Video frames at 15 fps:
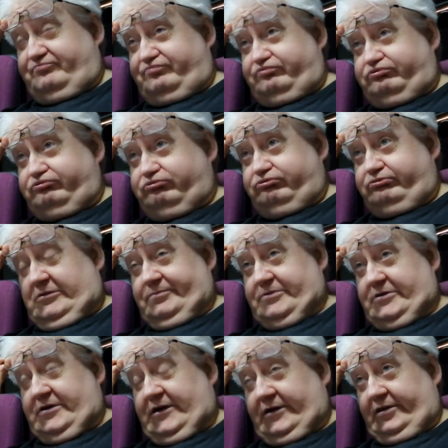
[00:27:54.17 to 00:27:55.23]
a
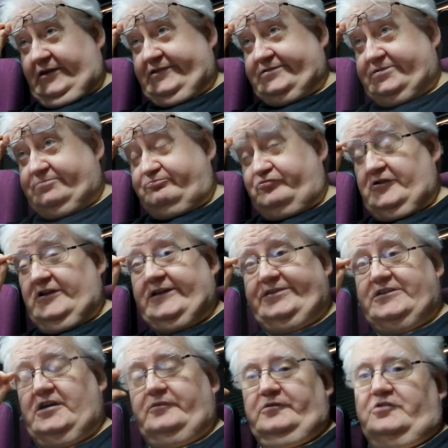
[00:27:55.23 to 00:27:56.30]
flipping out. That's really
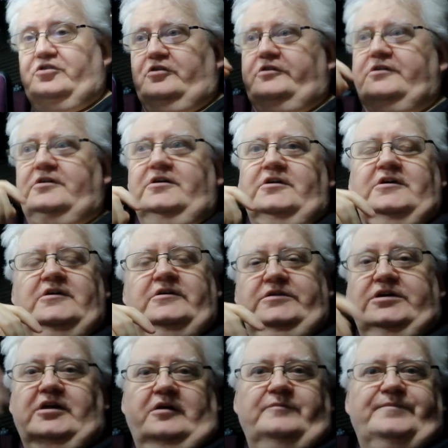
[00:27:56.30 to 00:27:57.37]
done good.
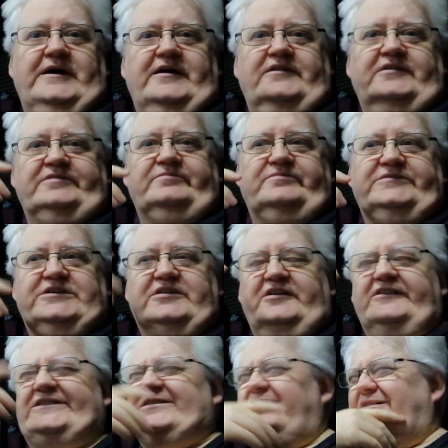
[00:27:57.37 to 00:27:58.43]
You know, better than you
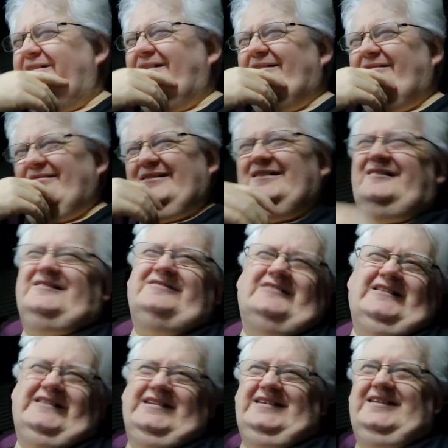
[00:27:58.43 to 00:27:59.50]
know something that oh
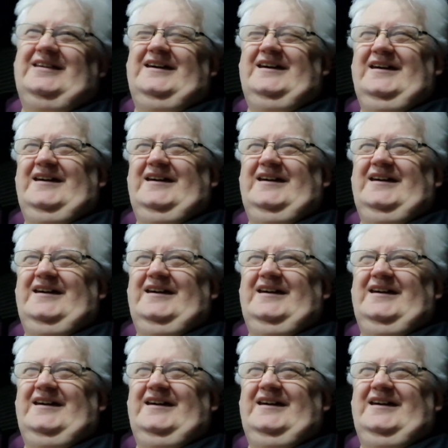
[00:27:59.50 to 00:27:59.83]
crikey,